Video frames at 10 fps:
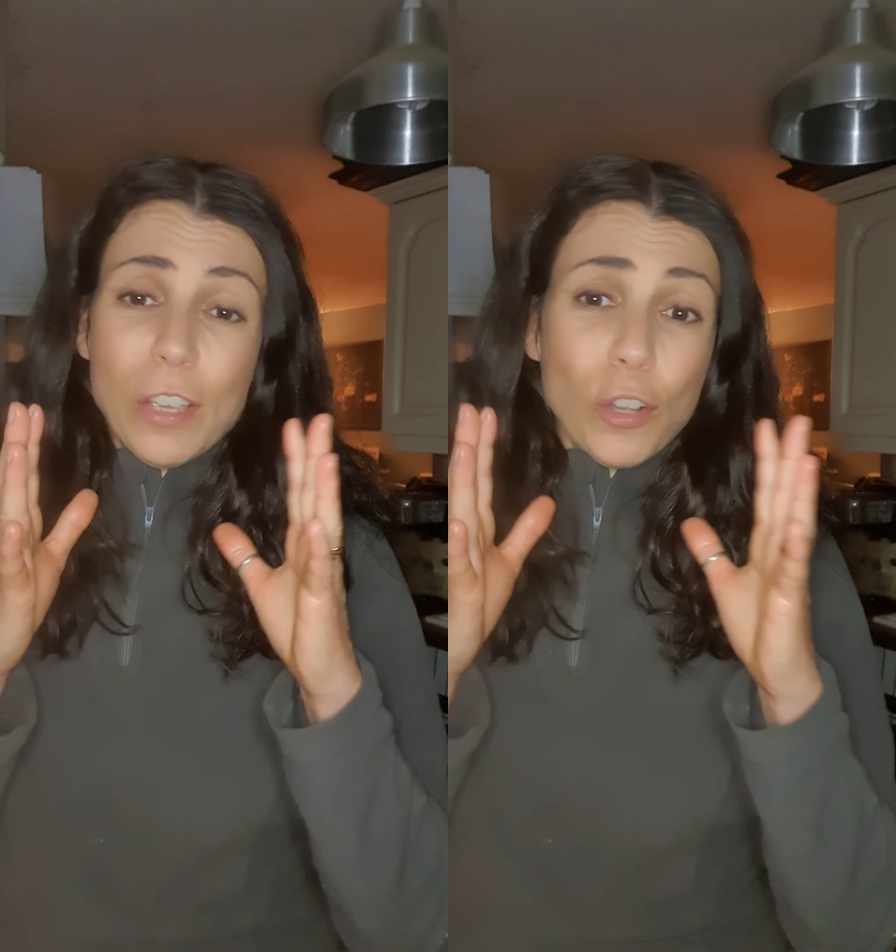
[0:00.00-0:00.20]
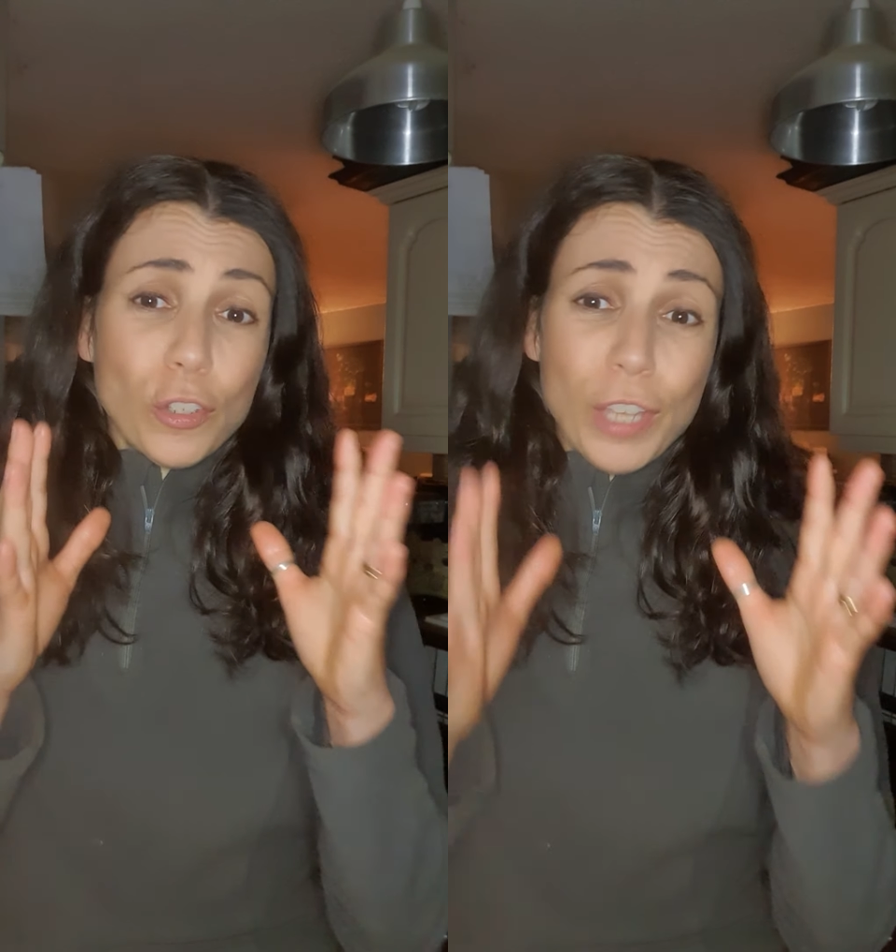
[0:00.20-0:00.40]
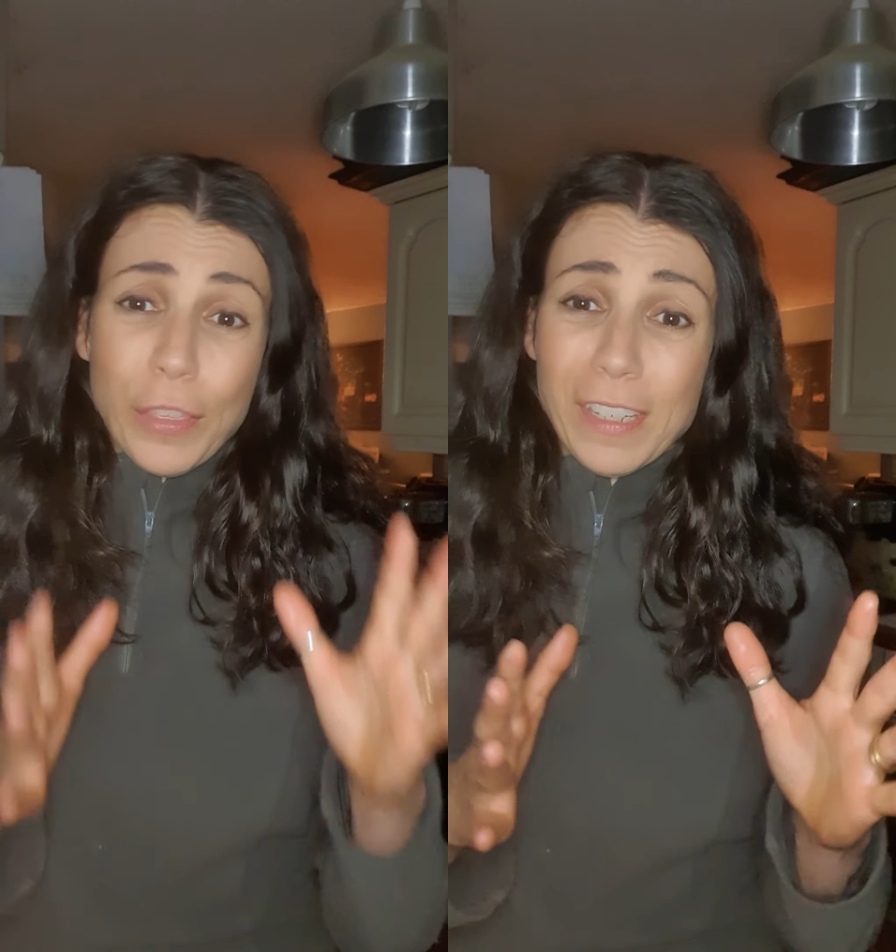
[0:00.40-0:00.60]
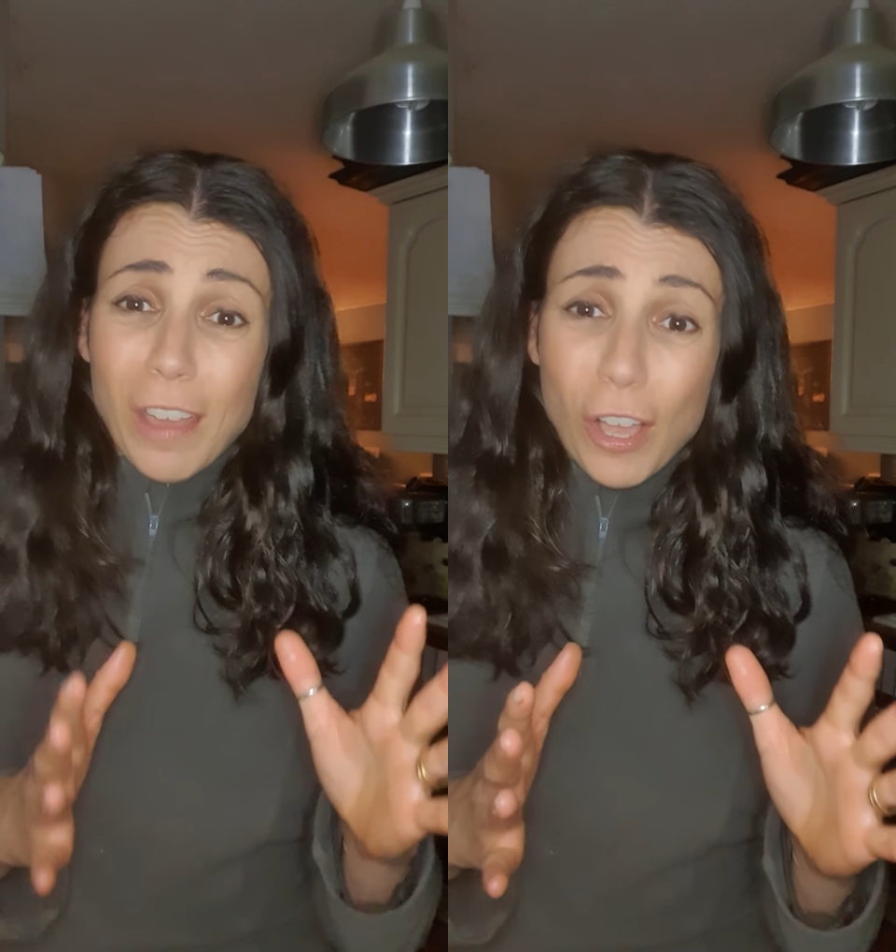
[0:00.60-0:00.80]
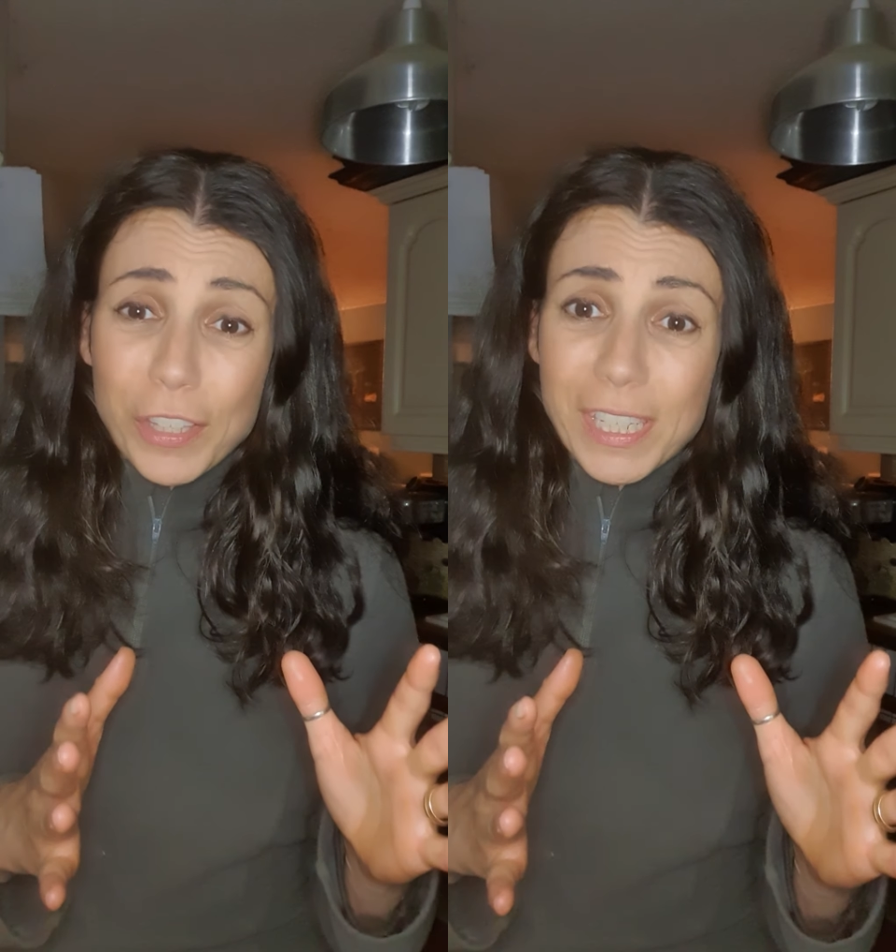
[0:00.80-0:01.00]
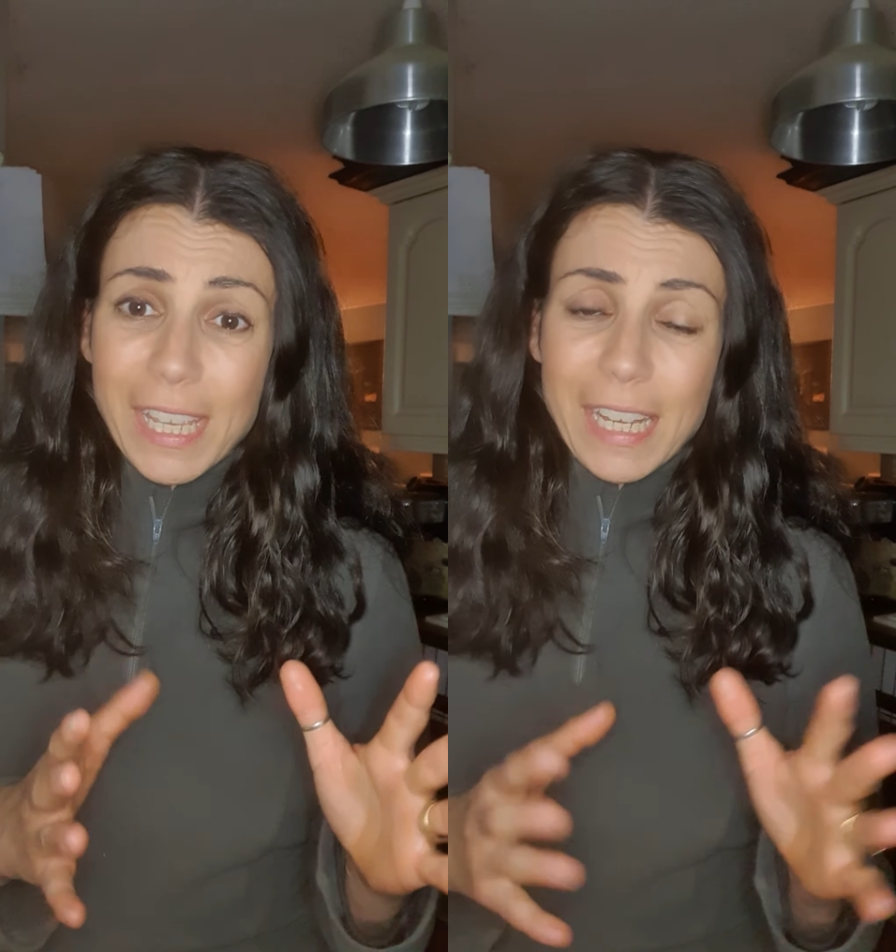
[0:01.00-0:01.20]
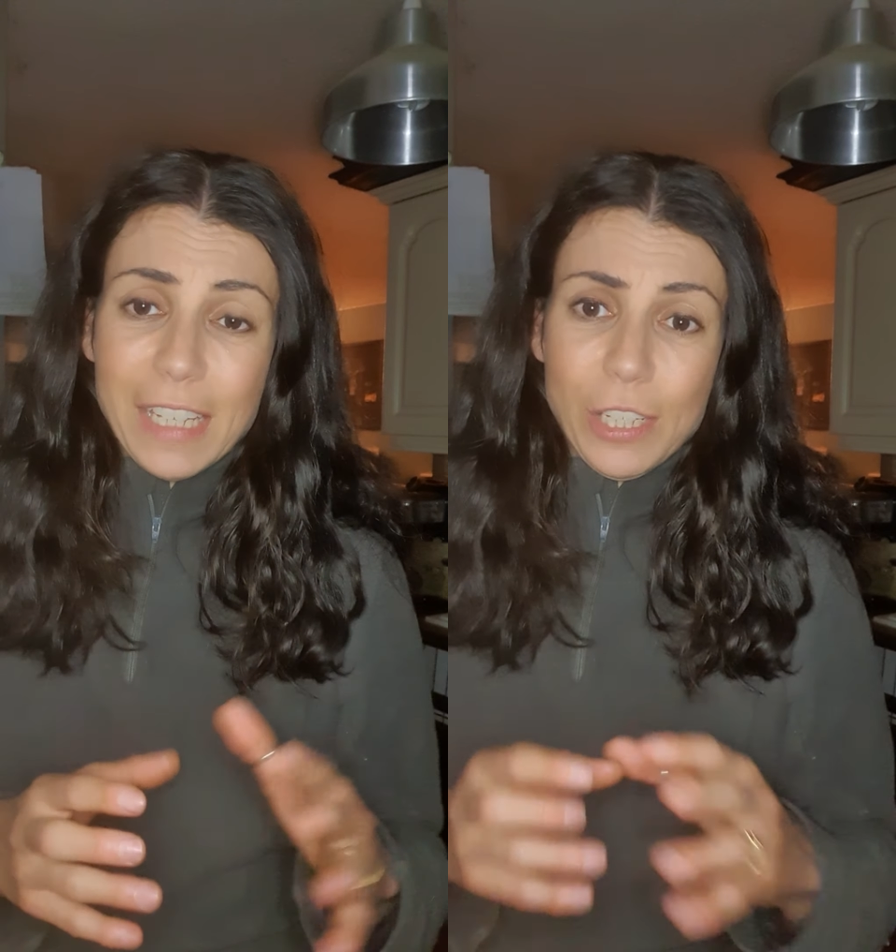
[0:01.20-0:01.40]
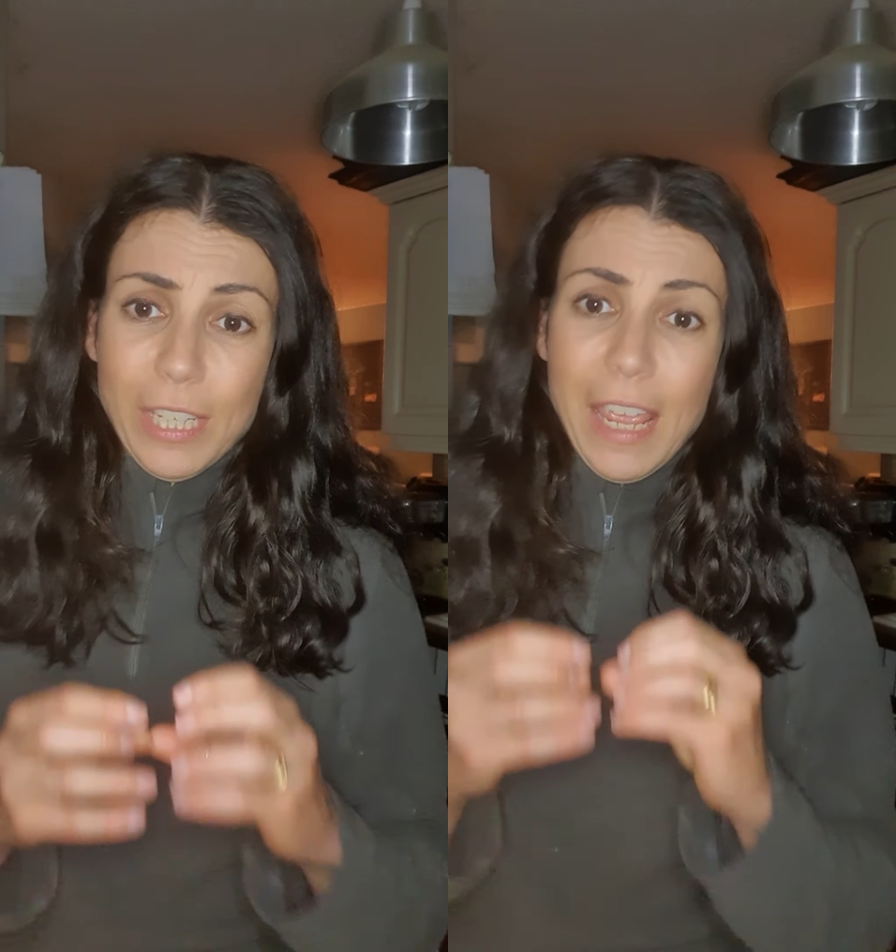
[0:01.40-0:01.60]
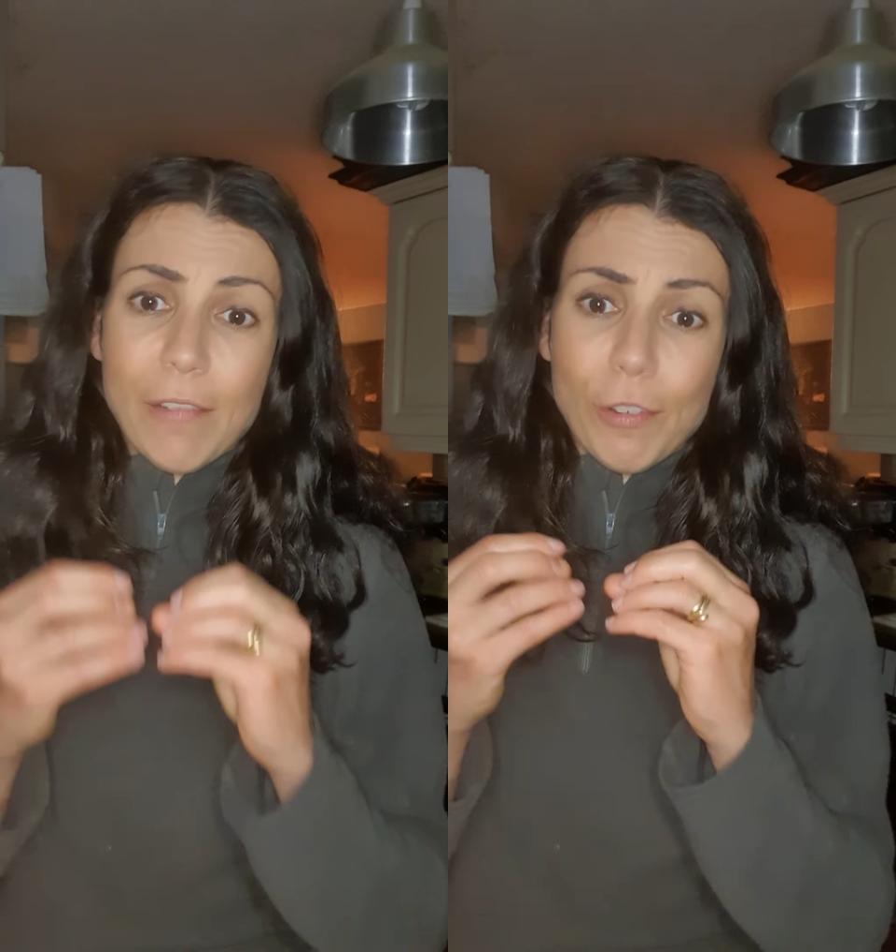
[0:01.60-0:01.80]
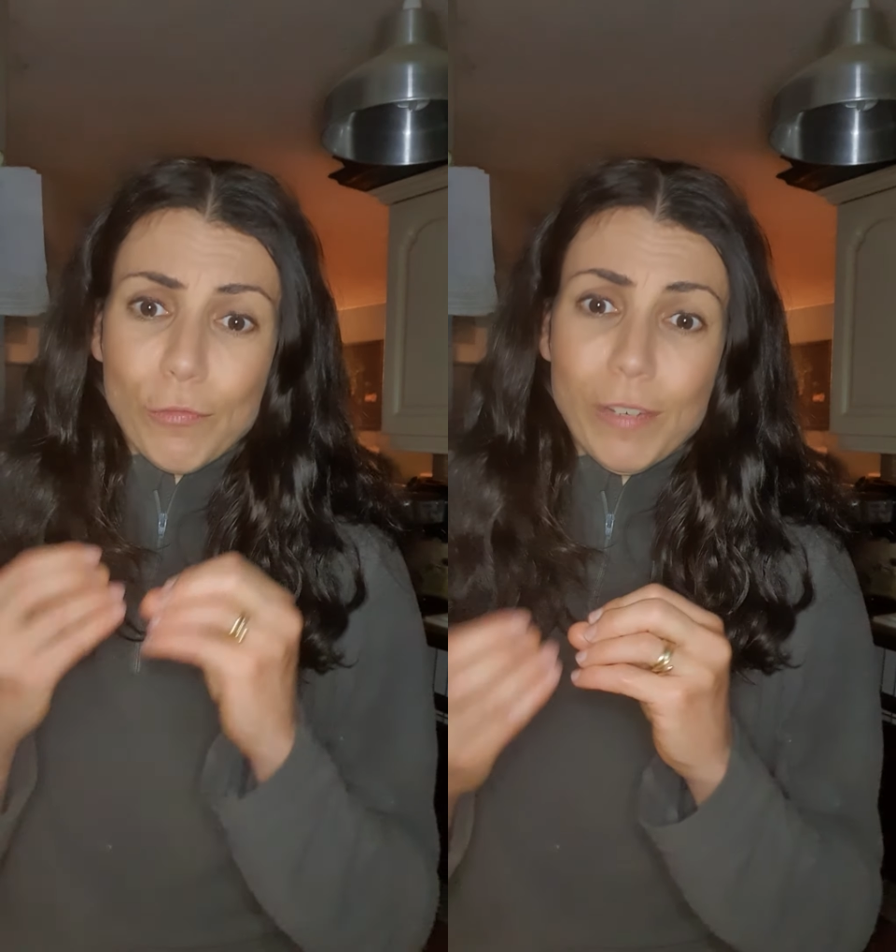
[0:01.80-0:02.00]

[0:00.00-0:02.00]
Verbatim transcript: got nothing nasty in it doterra